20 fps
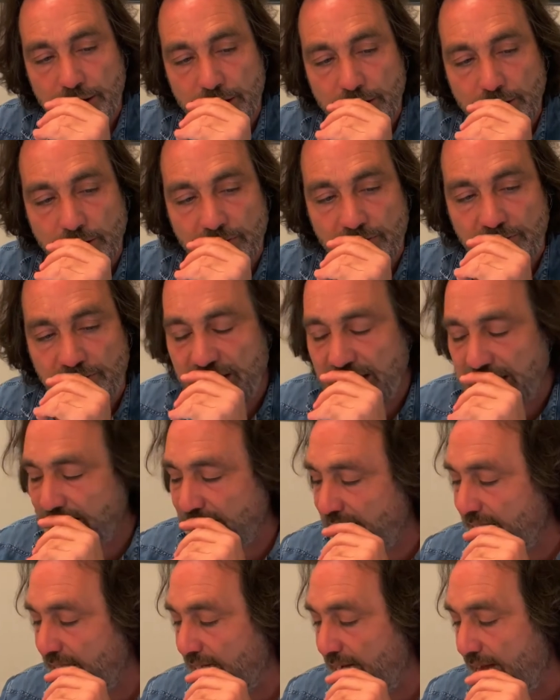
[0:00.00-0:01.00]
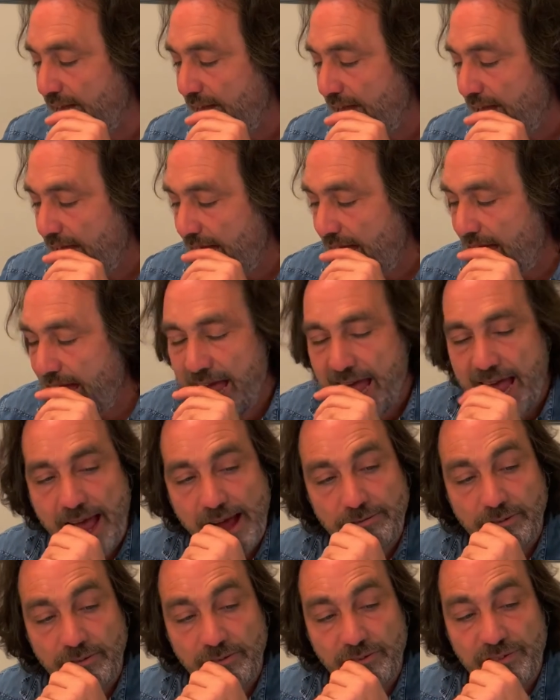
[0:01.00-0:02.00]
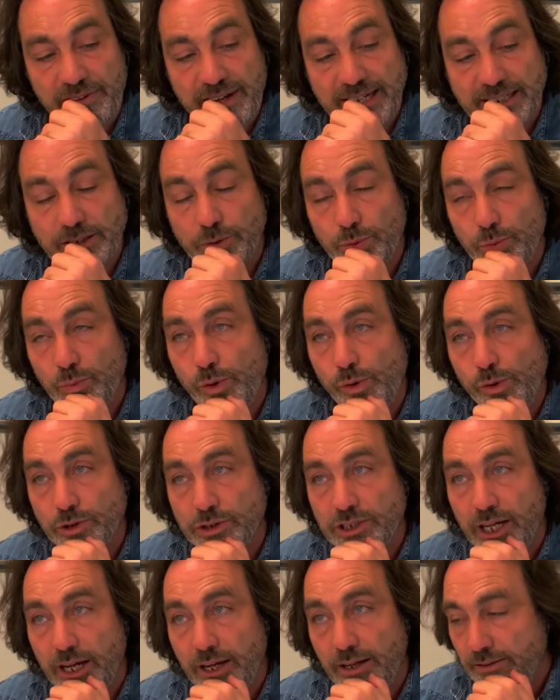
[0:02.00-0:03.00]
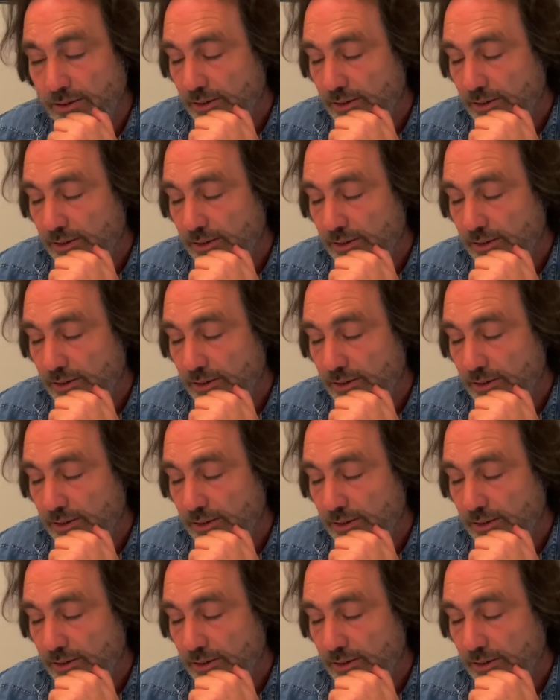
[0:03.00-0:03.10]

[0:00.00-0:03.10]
you got fixed air and fixed water.